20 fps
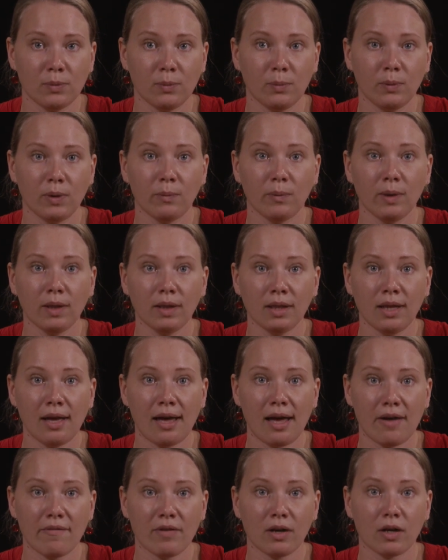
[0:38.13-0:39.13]
we will
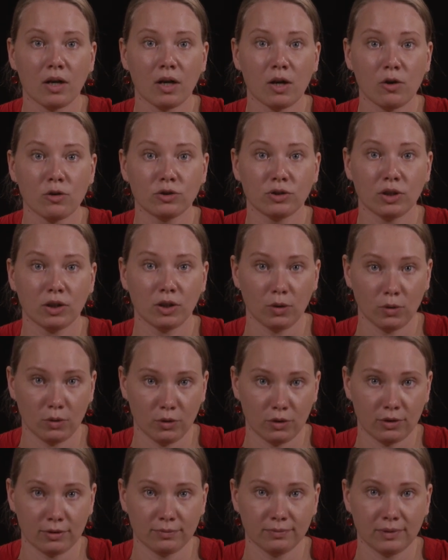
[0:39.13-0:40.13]
have a closer
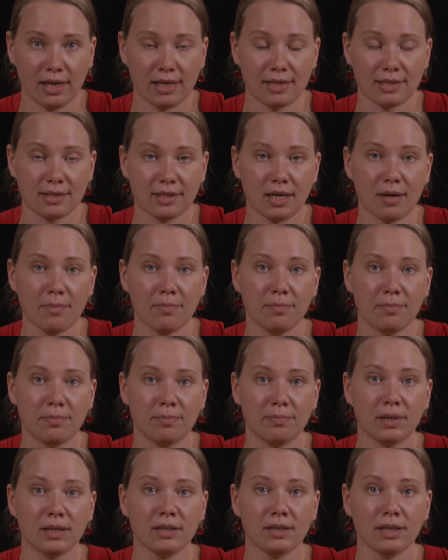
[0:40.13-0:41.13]
look at some
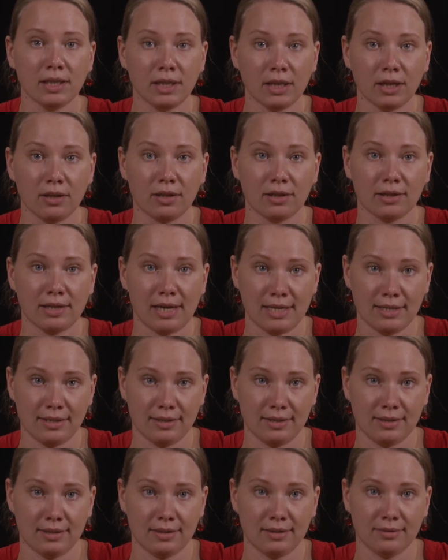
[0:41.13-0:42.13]
particular
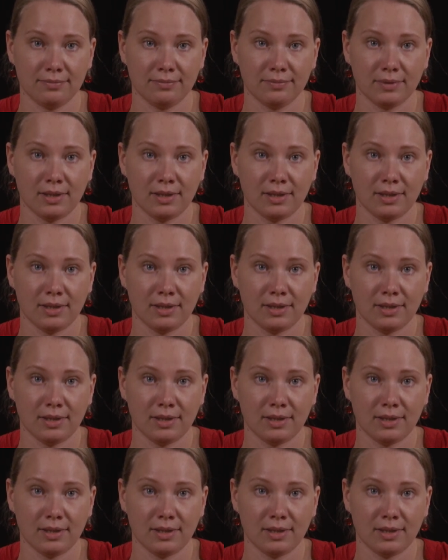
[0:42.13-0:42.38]
cases